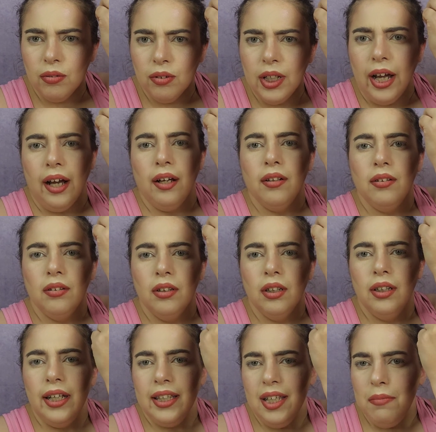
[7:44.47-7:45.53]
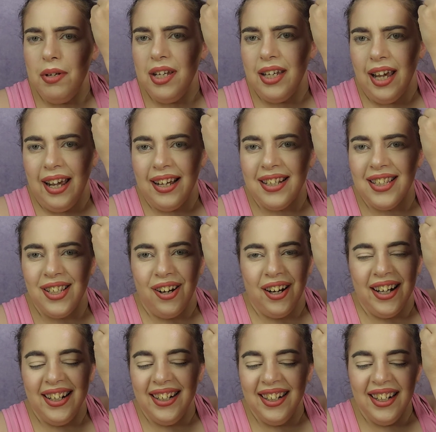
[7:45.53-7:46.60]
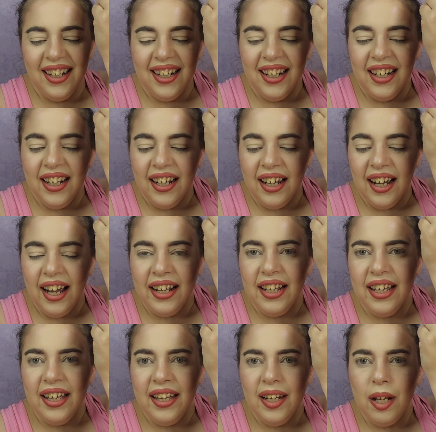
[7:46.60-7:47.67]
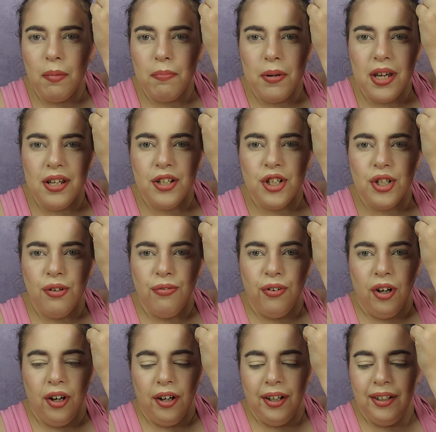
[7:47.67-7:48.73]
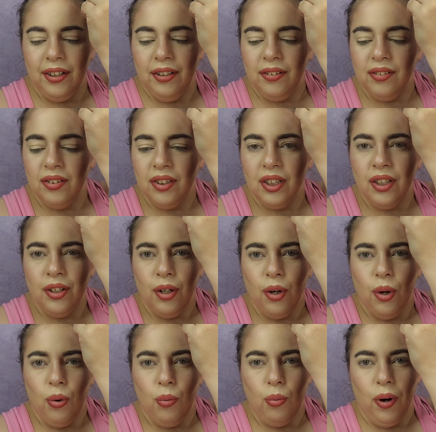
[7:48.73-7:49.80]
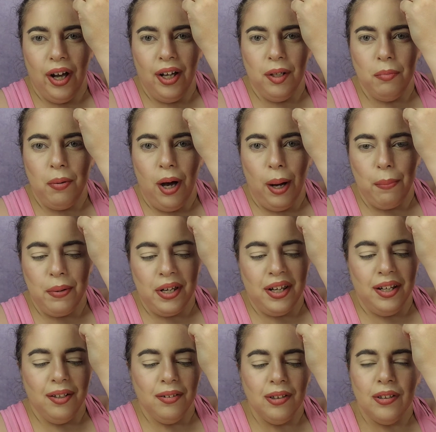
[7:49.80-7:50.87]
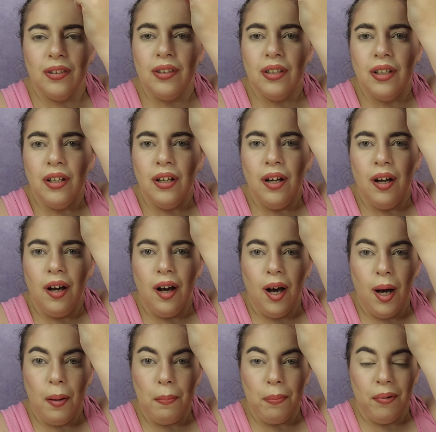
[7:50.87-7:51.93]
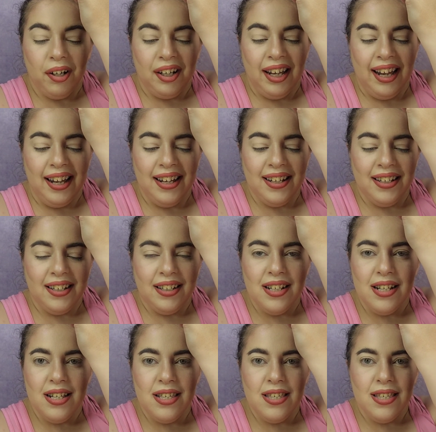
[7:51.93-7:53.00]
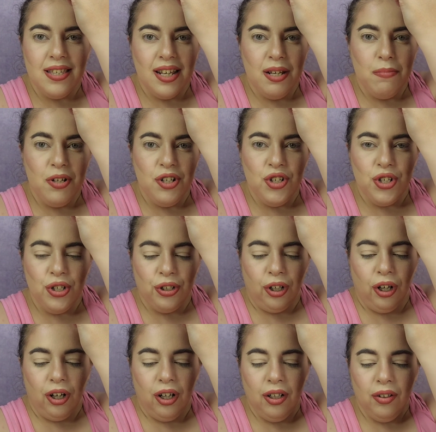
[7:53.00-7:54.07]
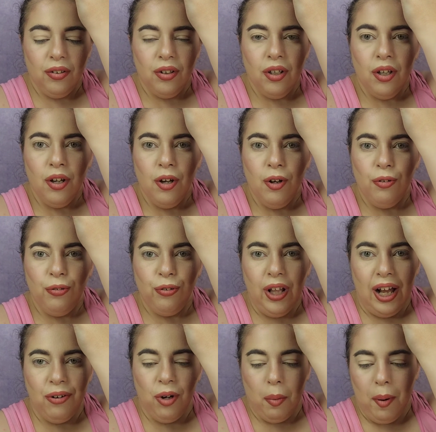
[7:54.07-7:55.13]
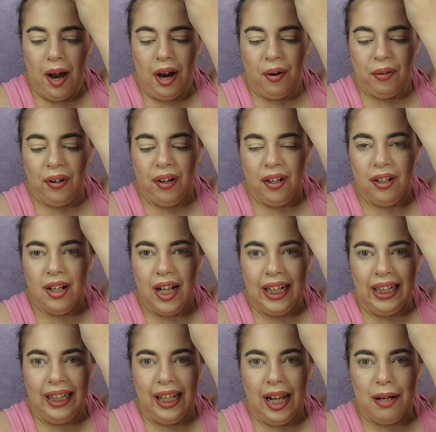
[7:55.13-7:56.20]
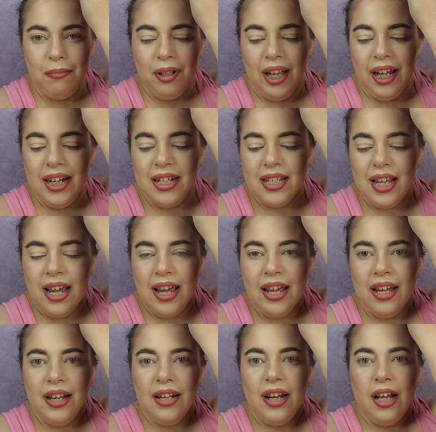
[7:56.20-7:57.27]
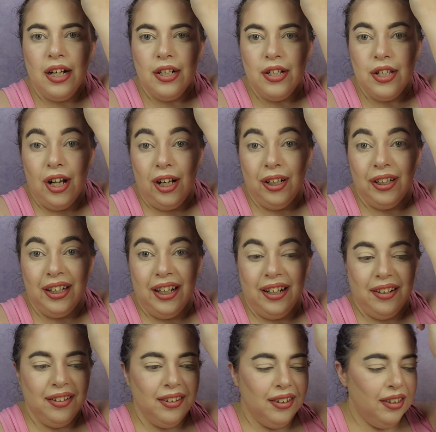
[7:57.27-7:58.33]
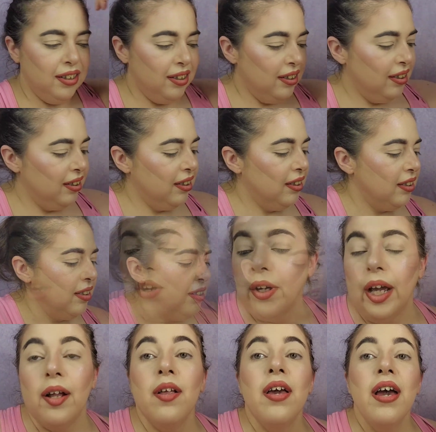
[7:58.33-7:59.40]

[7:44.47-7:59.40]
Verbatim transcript: yeah, let them eat cake, sorry. And then pink chiffon, wild poppy, opera cake, Cinnamon Sugar, Flower Power, Limelight, and Dahlia. Okay,